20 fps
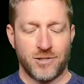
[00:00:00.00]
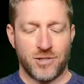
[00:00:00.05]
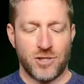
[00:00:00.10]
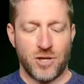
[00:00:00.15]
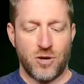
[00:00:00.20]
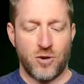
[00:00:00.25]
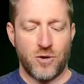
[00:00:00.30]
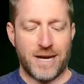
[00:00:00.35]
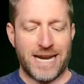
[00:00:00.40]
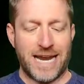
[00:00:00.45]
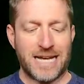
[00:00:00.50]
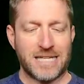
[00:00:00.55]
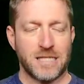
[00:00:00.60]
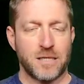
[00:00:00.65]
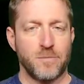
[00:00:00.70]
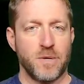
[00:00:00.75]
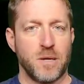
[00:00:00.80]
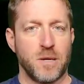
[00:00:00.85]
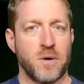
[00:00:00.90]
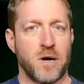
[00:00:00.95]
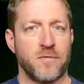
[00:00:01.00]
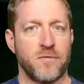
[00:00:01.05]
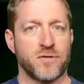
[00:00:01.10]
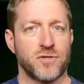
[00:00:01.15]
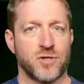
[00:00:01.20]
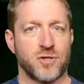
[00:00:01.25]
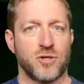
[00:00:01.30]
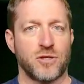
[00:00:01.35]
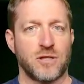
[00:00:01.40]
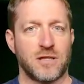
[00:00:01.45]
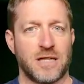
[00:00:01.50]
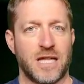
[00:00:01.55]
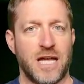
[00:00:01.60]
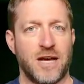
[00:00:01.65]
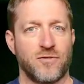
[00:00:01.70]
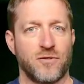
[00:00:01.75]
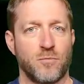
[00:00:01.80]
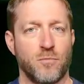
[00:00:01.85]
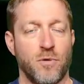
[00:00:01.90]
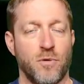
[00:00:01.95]
So it has to be above a certain
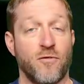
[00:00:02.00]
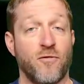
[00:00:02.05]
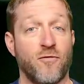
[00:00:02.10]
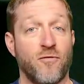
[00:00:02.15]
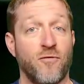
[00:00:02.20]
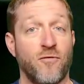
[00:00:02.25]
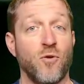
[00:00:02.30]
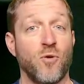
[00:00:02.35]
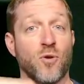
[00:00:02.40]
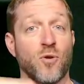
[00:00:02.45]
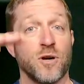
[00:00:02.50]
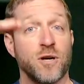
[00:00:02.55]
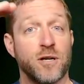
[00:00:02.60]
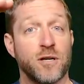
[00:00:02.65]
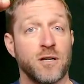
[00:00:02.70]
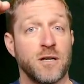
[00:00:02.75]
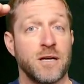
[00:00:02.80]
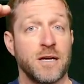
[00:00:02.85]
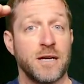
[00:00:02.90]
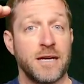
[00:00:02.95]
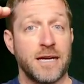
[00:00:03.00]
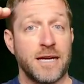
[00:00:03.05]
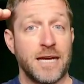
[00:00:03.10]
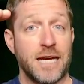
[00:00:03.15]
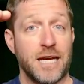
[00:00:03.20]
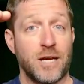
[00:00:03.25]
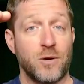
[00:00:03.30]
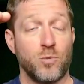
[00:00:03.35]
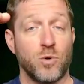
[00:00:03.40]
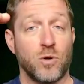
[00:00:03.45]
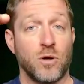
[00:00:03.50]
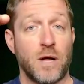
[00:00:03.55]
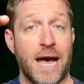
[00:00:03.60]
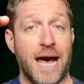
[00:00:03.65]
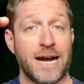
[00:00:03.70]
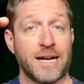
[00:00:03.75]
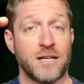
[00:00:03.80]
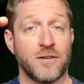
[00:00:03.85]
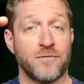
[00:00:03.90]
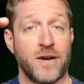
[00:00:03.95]
level before it will
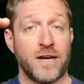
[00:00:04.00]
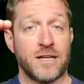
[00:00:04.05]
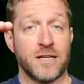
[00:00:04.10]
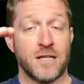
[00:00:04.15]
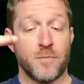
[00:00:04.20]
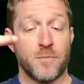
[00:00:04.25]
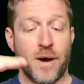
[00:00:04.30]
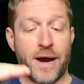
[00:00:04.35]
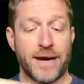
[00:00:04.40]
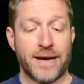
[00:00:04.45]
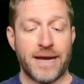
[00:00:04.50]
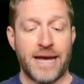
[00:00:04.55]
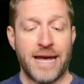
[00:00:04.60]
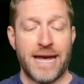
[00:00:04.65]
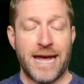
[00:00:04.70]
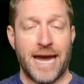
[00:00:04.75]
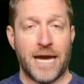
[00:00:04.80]
activate in the mic.